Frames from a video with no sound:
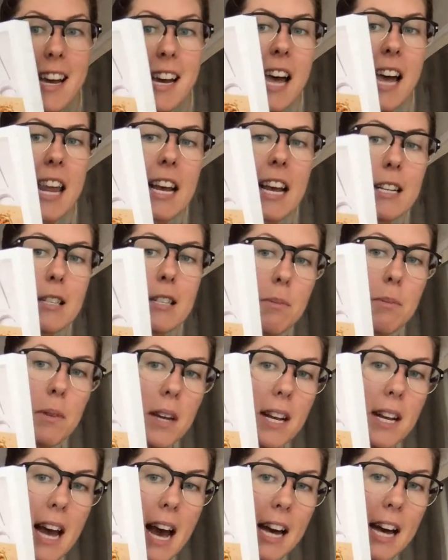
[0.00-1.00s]
And I
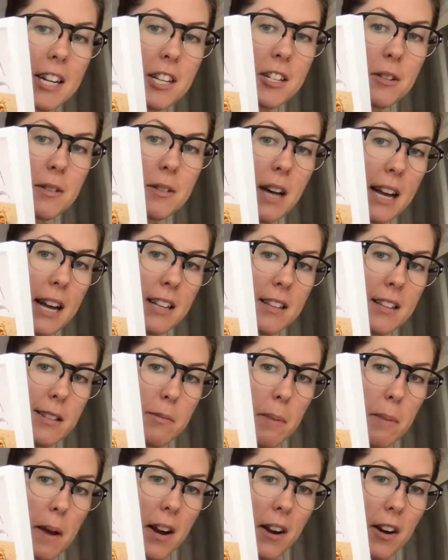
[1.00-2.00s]
explain how to do that in this
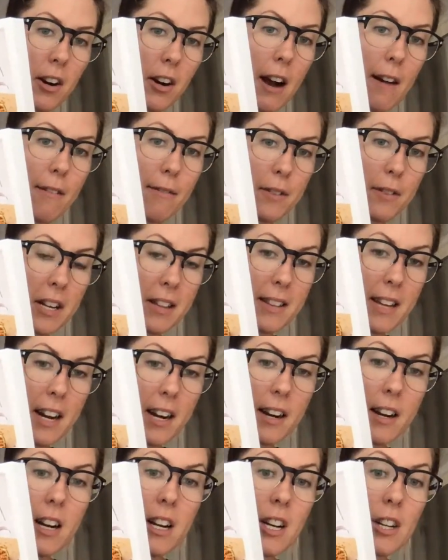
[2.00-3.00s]
paragraph right
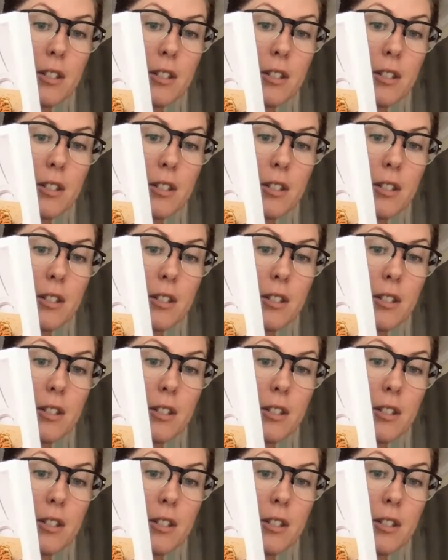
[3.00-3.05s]
there.